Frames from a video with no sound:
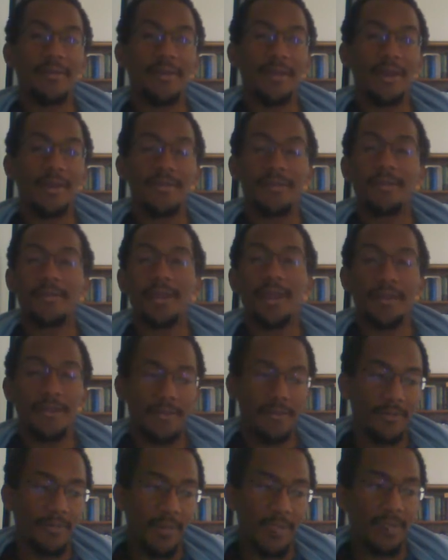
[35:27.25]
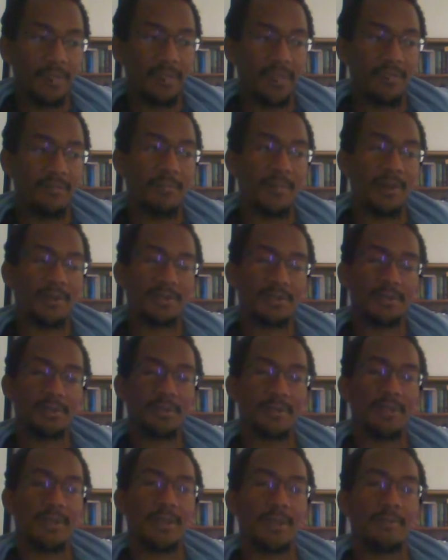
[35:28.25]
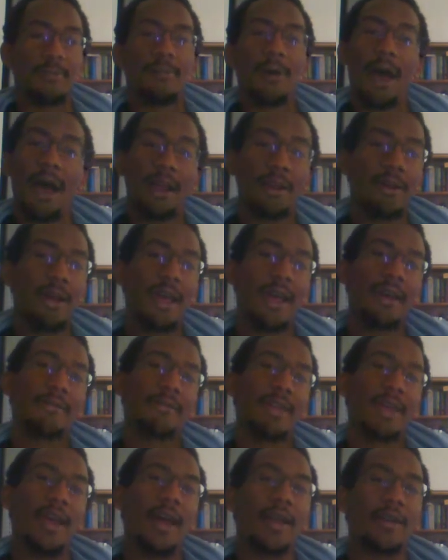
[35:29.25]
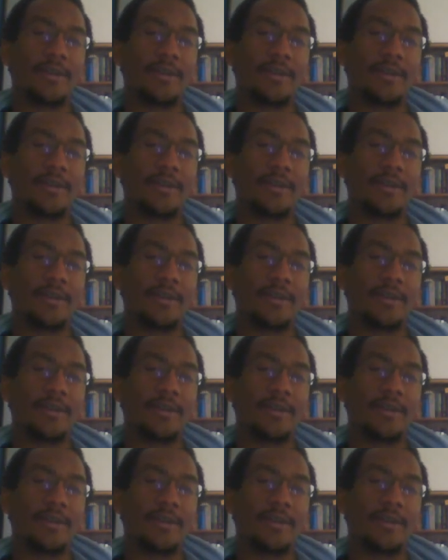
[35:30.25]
If by the Dave Meltzer thing, I don't have that.